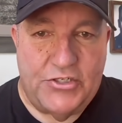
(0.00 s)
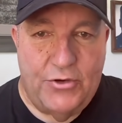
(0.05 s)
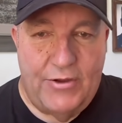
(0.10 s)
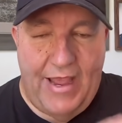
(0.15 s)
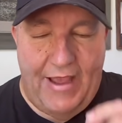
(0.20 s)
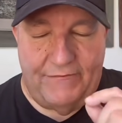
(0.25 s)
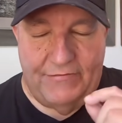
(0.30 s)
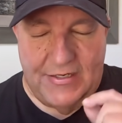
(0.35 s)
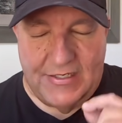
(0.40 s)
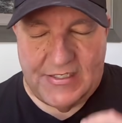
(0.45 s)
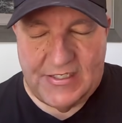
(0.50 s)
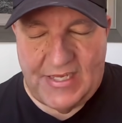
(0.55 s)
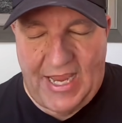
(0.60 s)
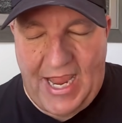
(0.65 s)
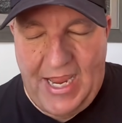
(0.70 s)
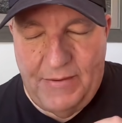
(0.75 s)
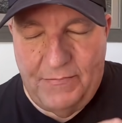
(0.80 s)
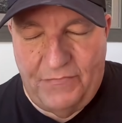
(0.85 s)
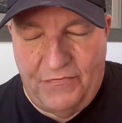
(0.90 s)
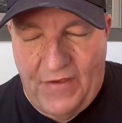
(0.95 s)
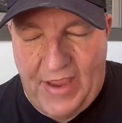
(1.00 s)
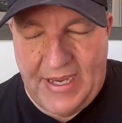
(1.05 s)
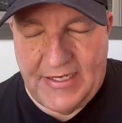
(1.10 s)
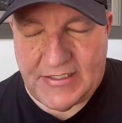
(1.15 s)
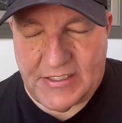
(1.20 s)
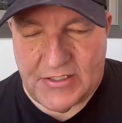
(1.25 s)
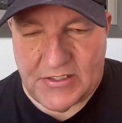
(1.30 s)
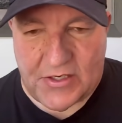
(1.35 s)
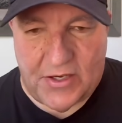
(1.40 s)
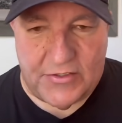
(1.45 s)
have the same
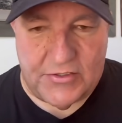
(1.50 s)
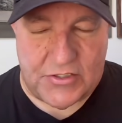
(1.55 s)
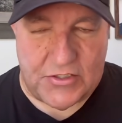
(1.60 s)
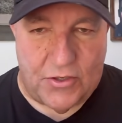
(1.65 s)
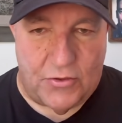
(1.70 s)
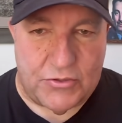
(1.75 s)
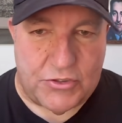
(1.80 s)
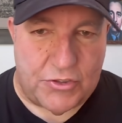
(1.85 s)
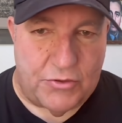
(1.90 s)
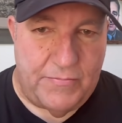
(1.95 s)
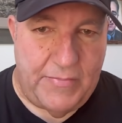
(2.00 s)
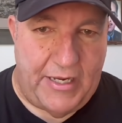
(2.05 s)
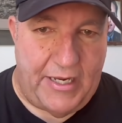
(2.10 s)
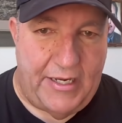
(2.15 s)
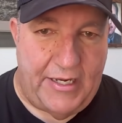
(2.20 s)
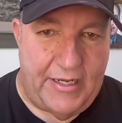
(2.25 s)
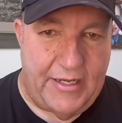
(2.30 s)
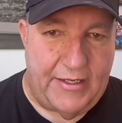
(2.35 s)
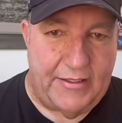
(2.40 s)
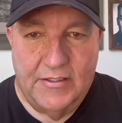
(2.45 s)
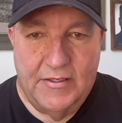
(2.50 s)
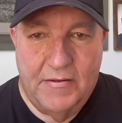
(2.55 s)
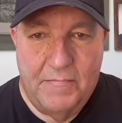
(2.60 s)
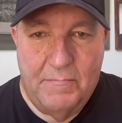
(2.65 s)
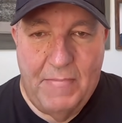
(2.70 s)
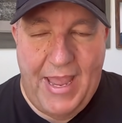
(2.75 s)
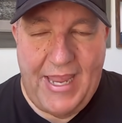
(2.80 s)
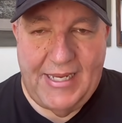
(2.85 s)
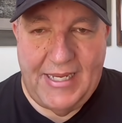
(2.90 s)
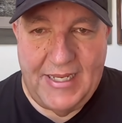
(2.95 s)
faces on social media
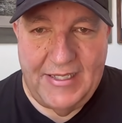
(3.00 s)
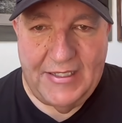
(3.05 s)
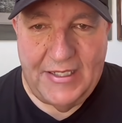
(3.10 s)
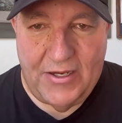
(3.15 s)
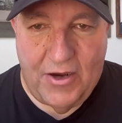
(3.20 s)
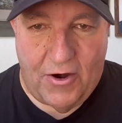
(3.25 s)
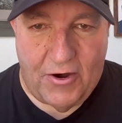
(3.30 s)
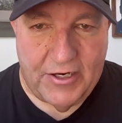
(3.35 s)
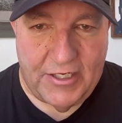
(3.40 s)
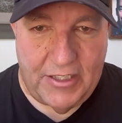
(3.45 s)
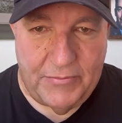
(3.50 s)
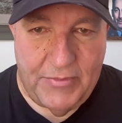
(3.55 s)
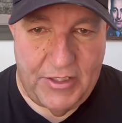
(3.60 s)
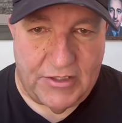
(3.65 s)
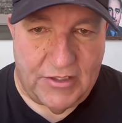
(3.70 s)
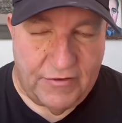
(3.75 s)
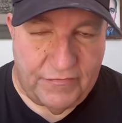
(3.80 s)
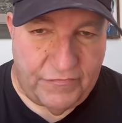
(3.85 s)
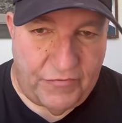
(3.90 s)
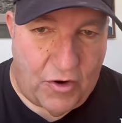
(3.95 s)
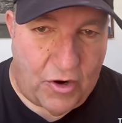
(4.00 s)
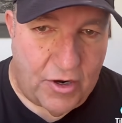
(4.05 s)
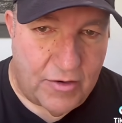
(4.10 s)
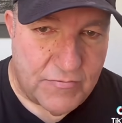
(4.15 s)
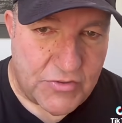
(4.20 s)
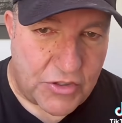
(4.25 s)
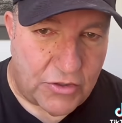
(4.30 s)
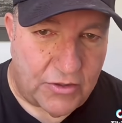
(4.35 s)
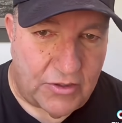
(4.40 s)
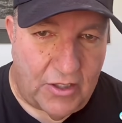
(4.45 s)
making the argument that farms
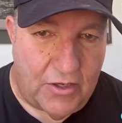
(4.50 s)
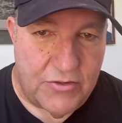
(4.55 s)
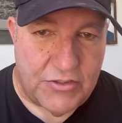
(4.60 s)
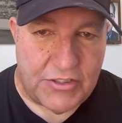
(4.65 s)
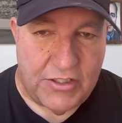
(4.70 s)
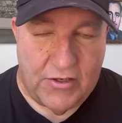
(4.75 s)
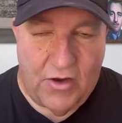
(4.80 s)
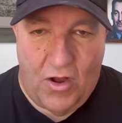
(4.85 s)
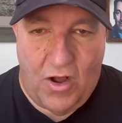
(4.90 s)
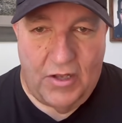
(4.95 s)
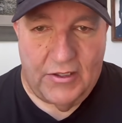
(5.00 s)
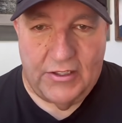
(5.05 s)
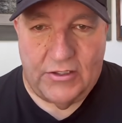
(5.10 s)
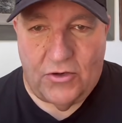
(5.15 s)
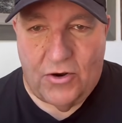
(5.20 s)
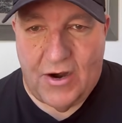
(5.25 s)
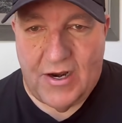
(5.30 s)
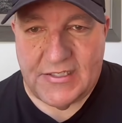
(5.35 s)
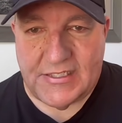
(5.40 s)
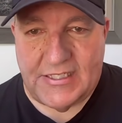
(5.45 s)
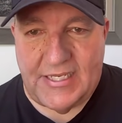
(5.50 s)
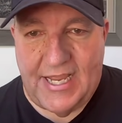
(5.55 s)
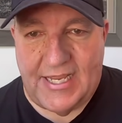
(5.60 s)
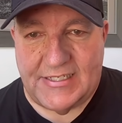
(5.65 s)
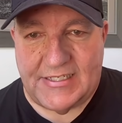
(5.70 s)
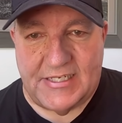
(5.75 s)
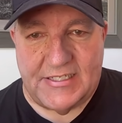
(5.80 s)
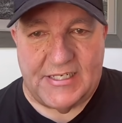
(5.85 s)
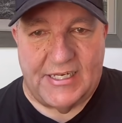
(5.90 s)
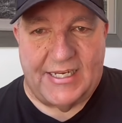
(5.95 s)
are closing all across
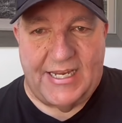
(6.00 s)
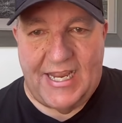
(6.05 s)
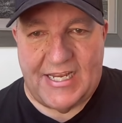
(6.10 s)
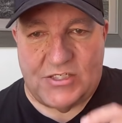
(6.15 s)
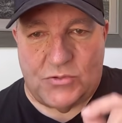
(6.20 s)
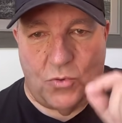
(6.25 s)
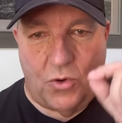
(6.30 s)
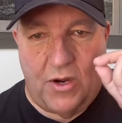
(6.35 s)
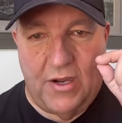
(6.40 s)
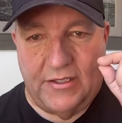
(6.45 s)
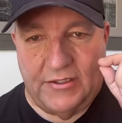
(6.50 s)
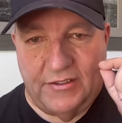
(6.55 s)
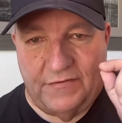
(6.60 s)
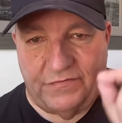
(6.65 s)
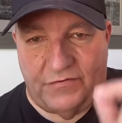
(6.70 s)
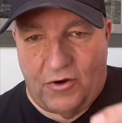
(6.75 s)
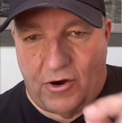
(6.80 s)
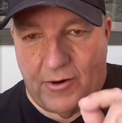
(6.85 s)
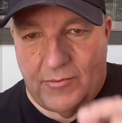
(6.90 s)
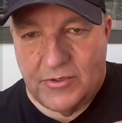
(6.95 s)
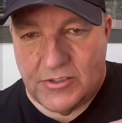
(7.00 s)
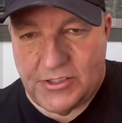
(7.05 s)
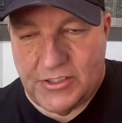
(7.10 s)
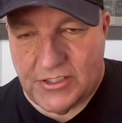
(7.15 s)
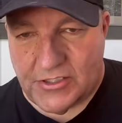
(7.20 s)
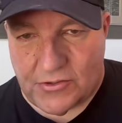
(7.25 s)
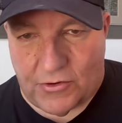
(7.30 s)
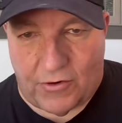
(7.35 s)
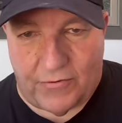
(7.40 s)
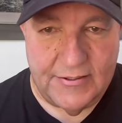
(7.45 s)
Texas, and guess what? The farmers
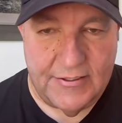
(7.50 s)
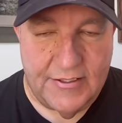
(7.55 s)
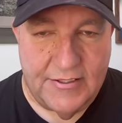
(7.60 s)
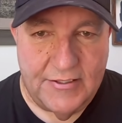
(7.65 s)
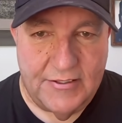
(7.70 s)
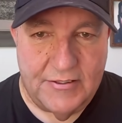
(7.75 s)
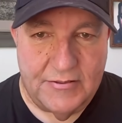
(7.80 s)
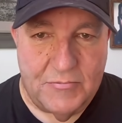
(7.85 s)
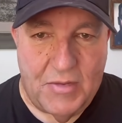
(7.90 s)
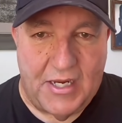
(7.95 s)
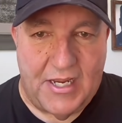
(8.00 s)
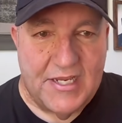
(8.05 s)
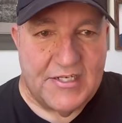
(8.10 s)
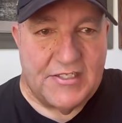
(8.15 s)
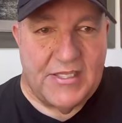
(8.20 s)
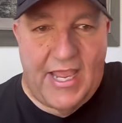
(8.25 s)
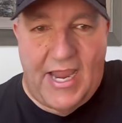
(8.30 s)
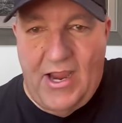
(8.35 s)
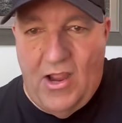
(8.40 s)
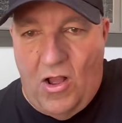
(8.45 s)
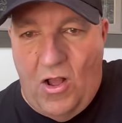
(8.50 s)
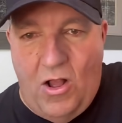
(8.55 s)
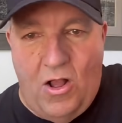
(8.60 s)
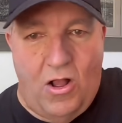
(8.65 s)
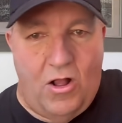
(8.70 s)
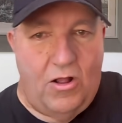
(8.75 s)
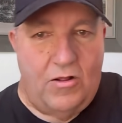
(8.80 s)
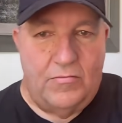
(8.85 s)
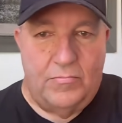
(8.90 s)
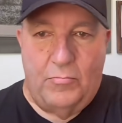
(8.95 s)
deserve it. Because they
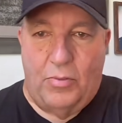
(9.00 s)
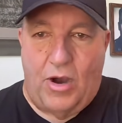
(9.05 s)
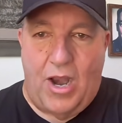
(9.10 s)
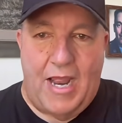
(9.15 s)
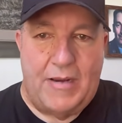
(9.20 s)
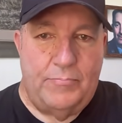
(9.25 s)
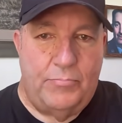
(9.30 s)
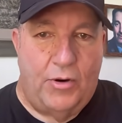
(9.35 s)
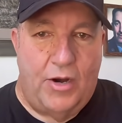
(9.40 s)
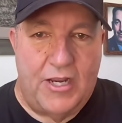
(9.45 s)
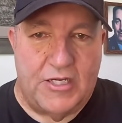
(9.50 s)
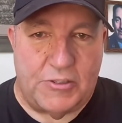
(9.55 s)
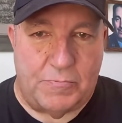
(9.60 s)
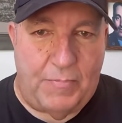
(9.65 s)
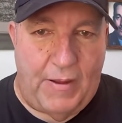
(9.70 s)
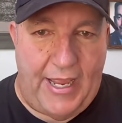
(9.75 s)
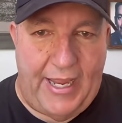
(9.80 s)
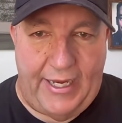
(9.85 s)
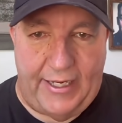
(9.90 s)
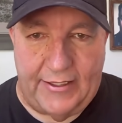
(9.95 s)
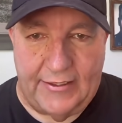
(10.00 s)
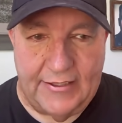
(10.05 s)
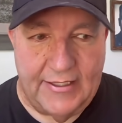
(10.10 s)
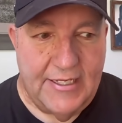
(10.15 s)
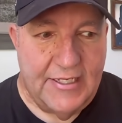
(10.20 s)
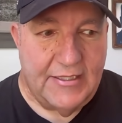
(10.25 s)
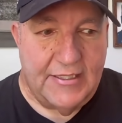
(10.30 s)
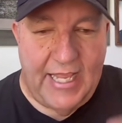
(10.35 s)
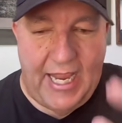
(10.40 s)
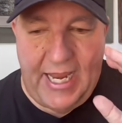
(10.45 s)
all, broad brush paint,
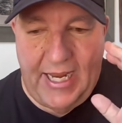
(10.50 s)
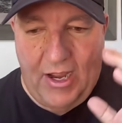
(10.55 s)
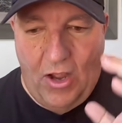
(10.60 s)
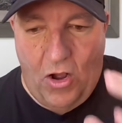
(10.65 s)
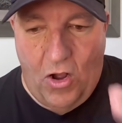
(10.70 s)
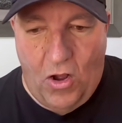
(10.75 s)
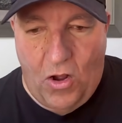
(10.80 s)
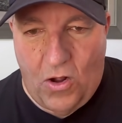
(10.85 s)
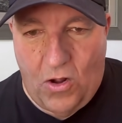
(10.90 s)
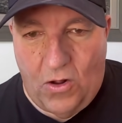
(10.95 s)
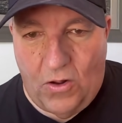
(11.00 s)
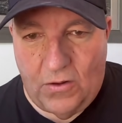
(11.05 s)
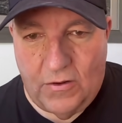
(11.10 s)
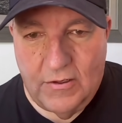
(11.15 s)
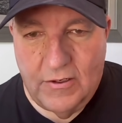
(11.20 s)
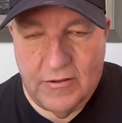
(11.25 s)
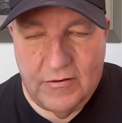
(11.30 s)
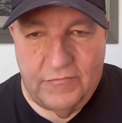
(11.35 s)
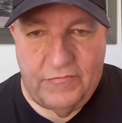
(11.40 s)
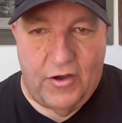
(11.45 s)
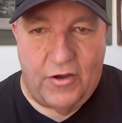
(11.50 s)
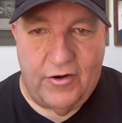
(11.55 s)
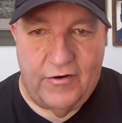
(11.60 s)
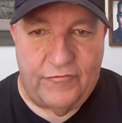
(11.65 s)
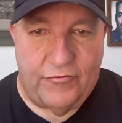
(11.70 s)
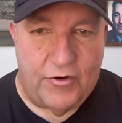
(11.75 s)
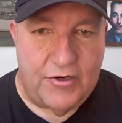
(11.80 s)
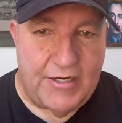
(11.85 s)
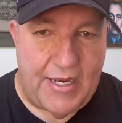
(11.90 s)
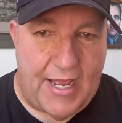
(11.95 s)
they all voted
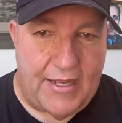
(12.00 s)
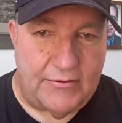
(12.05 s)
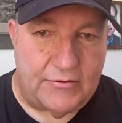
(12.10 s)
for Donald